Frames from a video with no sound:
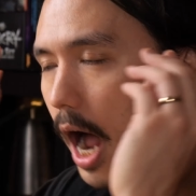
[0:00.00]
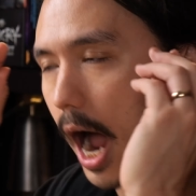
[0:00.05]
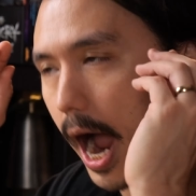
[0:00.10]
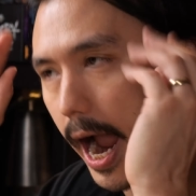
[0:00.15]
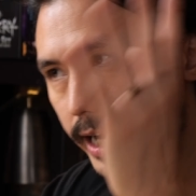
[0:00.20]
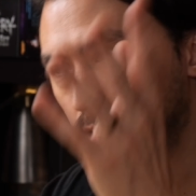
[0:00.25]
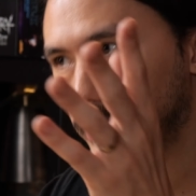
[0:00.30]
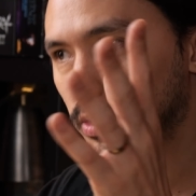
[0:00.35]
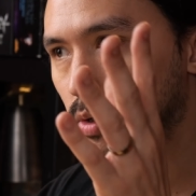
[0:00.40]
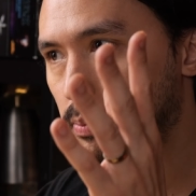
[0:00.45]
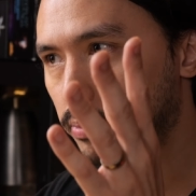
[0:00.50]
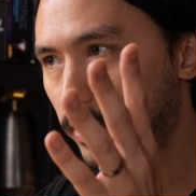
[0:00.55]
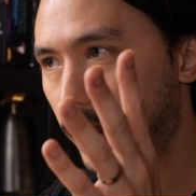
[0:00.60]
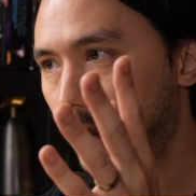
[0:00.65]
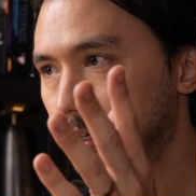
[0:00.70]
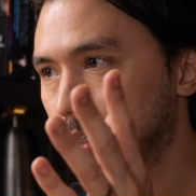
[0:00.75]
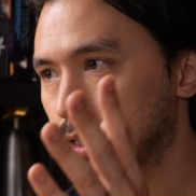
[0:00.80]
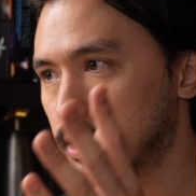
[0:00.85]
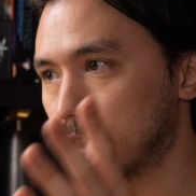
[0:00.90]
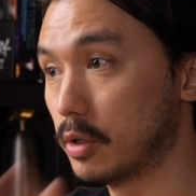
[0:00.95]
idle
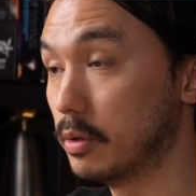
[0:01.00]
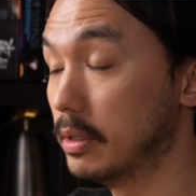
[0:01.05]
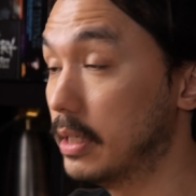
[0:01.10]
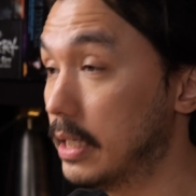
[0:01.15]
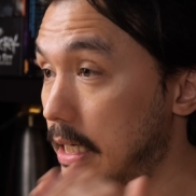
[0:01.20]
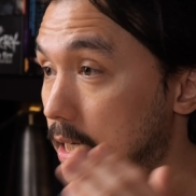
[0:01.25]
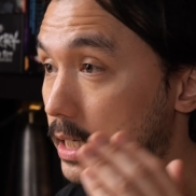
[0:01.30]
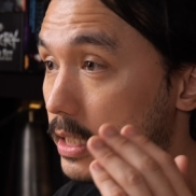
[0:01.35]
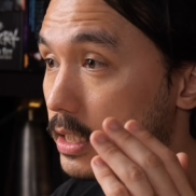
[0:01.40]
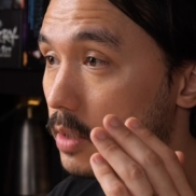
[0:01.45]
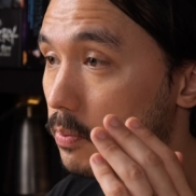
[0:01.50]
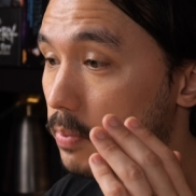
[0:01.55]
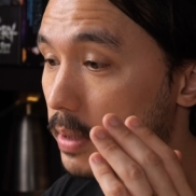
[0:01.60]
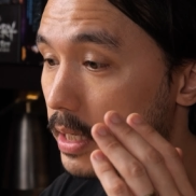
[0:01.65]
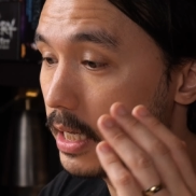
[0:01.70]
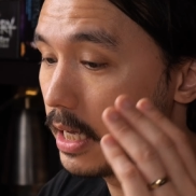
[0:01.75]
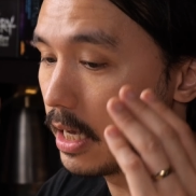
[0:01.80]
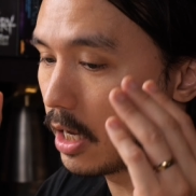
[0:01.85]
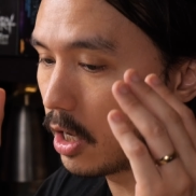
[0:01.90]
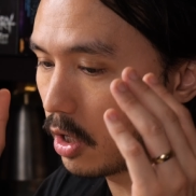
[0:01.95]
practice. You need to
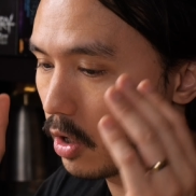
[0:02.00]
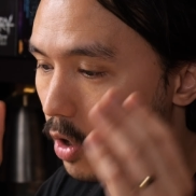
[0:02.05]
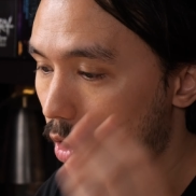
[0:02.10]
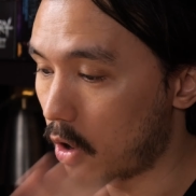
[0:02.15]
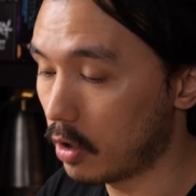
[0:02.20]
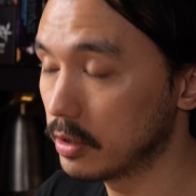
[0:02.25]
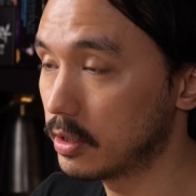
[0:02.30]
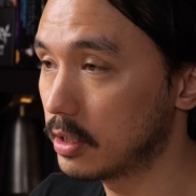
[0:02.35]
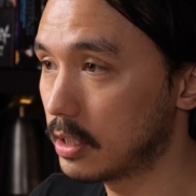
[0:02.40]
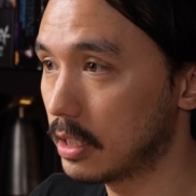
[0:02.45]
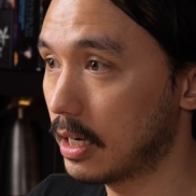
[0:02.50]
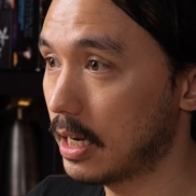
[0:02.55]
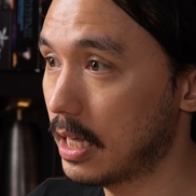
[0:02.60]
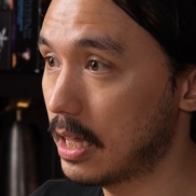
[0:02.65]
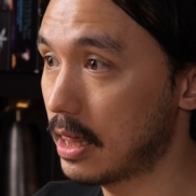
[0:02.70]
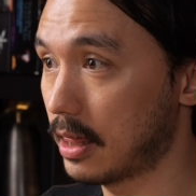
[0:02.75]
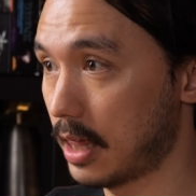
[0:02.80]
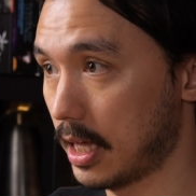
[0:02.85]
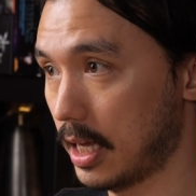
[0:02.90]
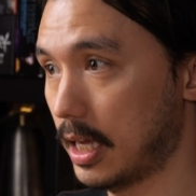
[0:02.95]
be constantly
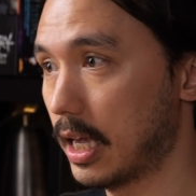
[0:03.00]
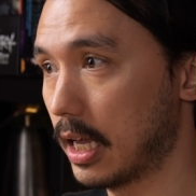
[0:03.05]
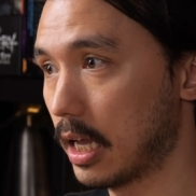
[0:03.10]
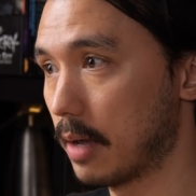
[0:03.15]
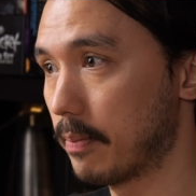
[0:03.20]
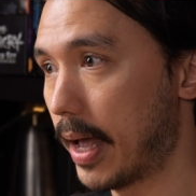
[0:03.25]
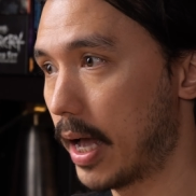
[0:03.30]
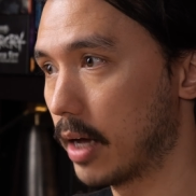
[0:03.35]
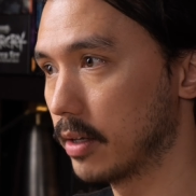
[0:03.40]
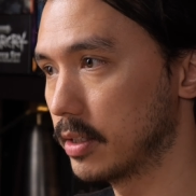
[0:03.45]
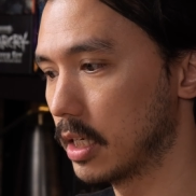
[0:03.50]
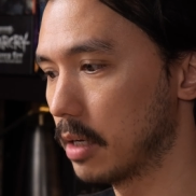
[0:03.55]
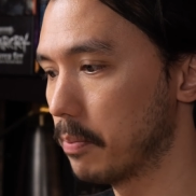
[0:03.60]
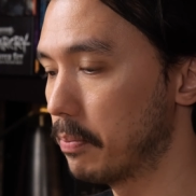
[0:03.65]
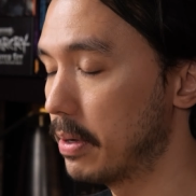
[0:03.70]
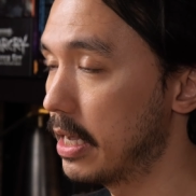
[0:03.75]
thinking about it,